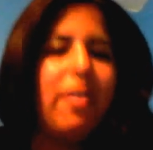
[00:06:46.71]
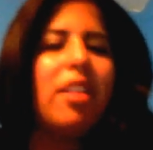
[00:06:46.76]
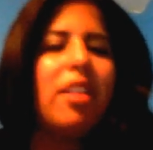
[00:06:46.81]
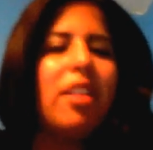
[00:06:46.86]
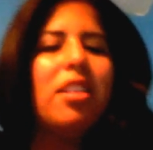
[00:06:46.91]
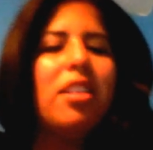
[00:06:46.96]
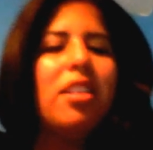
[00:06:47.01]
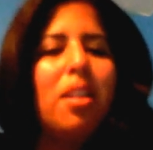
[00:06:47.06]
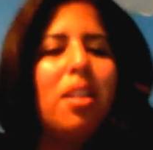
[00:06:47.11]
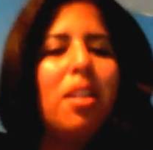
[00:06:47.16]
Like
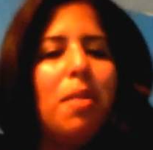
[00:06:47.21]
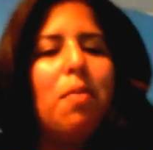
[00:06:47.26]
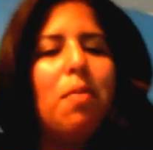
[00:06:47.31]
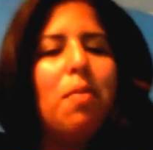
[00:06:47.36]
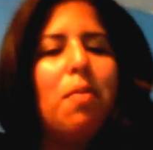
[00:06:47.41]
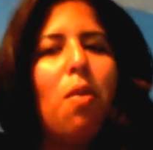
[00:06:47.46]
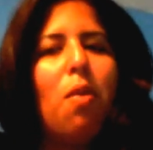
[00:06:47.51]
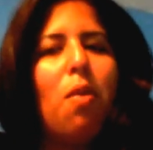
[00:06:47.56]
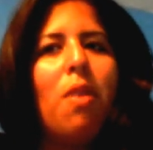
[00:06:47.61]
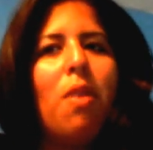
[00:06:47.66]
a little
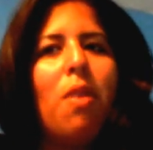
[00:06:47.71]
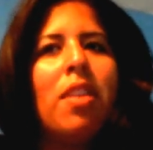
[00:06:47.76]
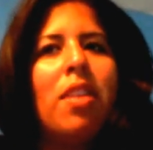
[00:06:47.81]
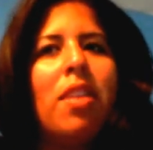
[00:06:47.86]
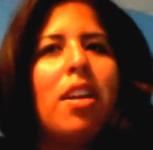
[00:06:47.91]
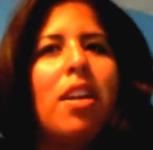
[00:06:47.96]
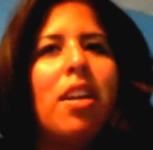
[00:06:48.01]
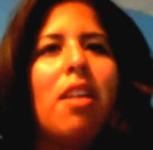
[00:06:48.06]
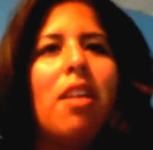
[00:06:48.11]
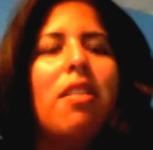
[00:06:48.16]
bit more
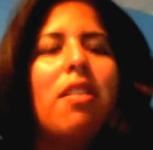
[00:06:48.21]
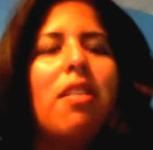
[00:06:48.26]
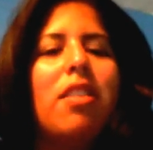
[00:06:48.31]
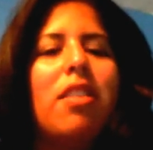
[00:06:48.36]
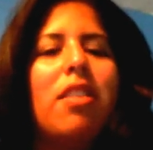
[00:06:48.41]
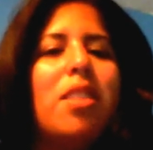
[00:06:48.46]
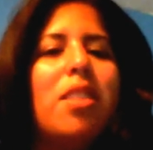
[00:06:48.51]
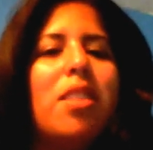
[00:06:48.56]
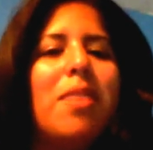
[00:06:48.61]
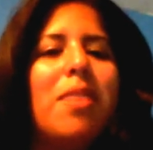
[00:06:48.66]
than the
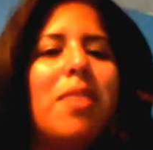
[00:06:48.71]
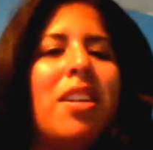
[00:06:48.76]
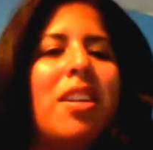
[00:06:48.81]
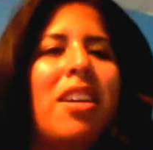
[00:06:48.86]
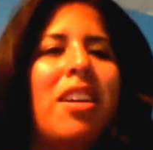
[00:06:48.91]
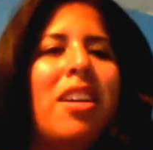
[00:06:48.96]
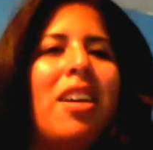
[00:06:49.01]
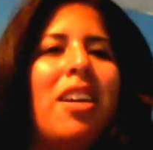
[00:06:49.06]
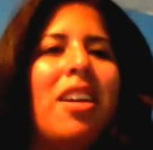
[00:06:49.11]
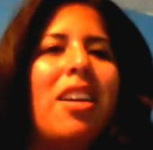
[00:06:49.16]
cartilage, but